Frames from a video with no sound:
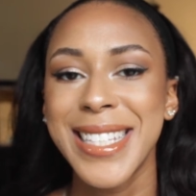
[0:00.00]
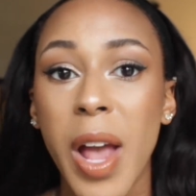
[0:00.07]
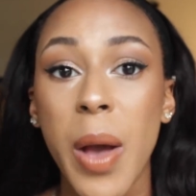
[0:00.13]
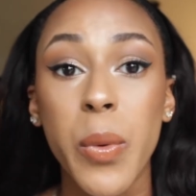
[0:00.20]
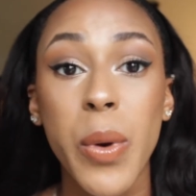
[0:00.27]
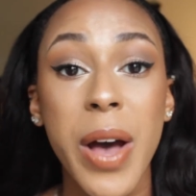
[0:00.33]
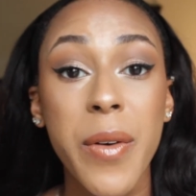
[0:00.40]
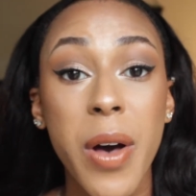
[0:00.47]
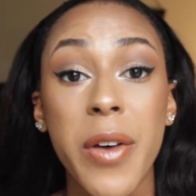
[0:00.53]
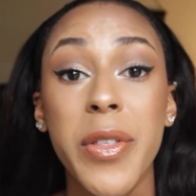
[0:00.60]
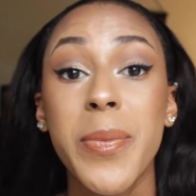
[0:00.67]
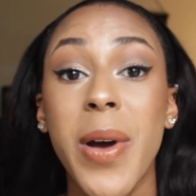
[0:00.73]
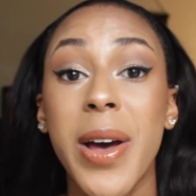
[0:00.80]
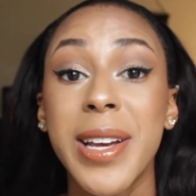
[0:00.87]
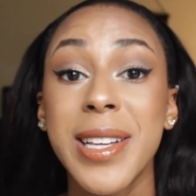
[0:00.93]
I will have all the
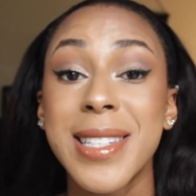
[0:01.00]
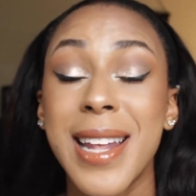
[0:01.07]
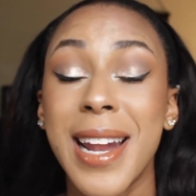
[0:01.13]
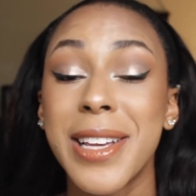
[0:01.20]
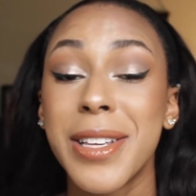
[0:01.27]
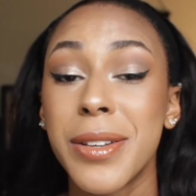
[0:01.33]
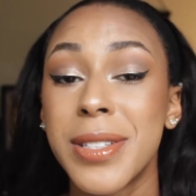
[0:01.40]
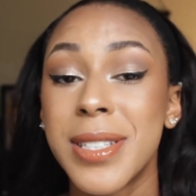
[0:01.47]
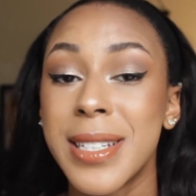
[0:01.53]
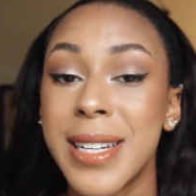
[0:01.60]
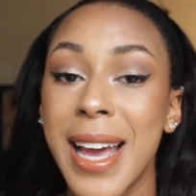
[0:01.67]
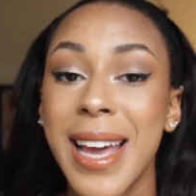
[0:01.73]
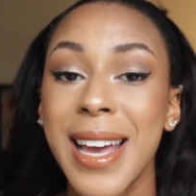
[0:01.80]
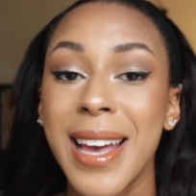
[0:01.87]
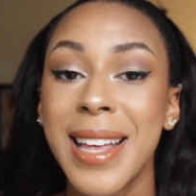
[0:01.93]
products that I used
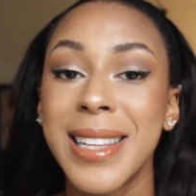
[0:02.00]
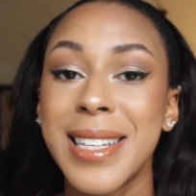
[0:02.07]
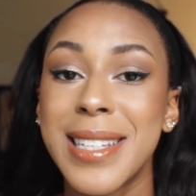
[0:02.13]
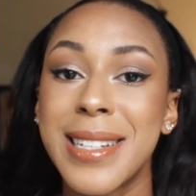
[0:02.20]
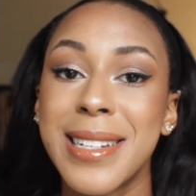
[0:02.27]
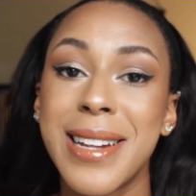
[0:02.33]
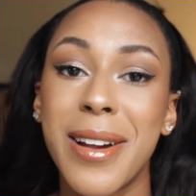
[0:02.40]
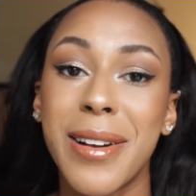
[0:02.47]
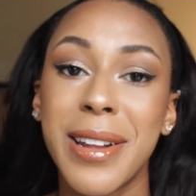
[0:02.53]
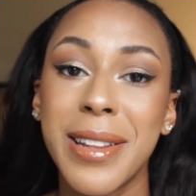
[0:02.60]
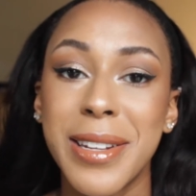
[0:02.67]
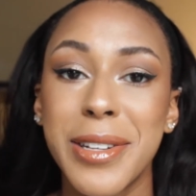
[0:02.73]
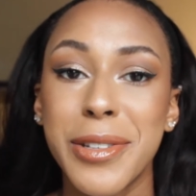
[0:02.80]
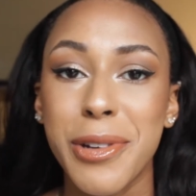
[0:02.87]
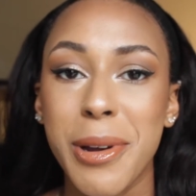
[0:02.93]
today listed down in the
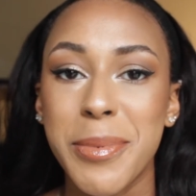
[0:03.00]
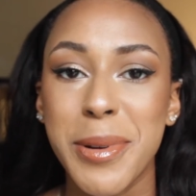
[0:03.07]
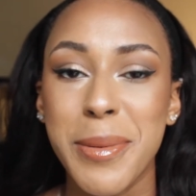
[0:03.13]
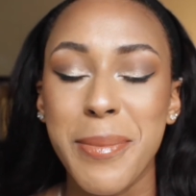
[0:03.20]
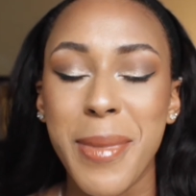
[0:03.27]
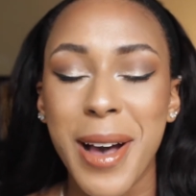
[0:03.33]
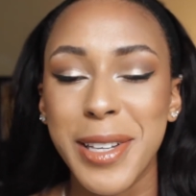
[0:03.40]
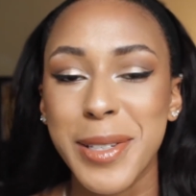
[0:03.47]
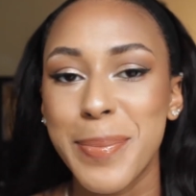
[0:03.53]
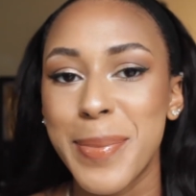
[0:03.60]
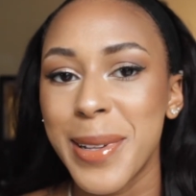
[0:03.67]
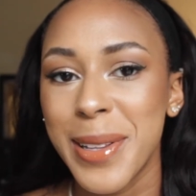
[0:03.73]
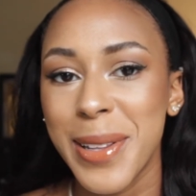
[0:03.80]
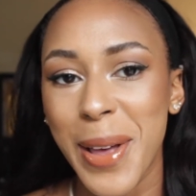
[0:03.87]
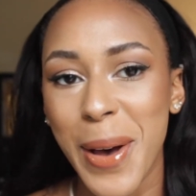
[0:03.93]
description box
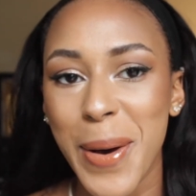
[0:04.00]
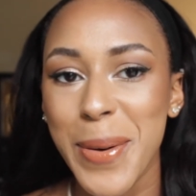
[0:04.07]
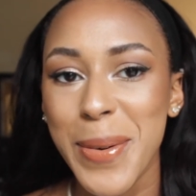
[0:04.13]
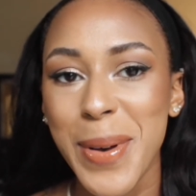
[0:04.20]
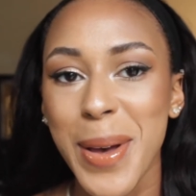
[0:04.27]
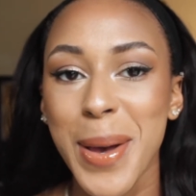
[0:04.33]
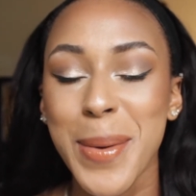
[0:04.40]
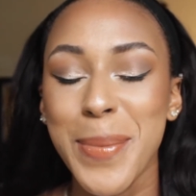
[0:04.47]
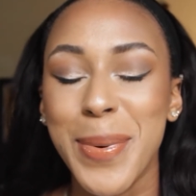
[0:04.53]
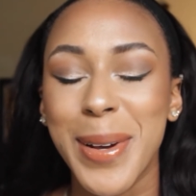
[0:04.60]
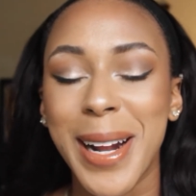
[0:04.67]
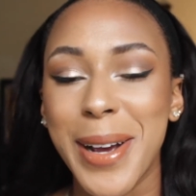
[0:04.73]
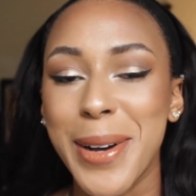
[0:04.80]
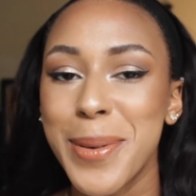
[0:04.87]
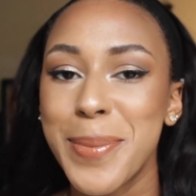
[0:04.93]
below, but
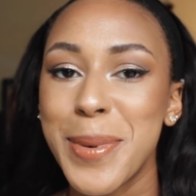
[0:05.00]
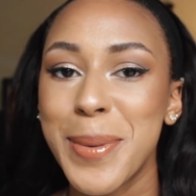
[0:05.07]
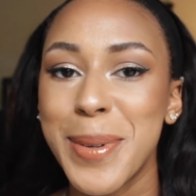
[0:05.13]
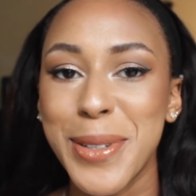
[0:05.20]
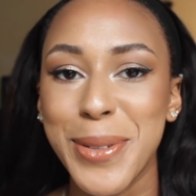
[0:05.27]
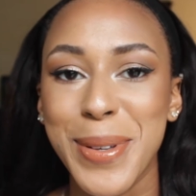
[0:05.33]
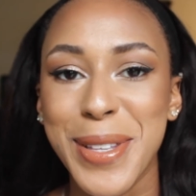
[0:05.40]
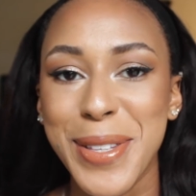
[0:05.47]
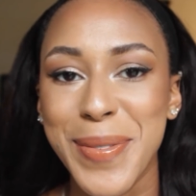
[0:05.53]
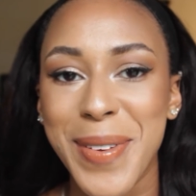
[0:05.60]
I hope you enjoy this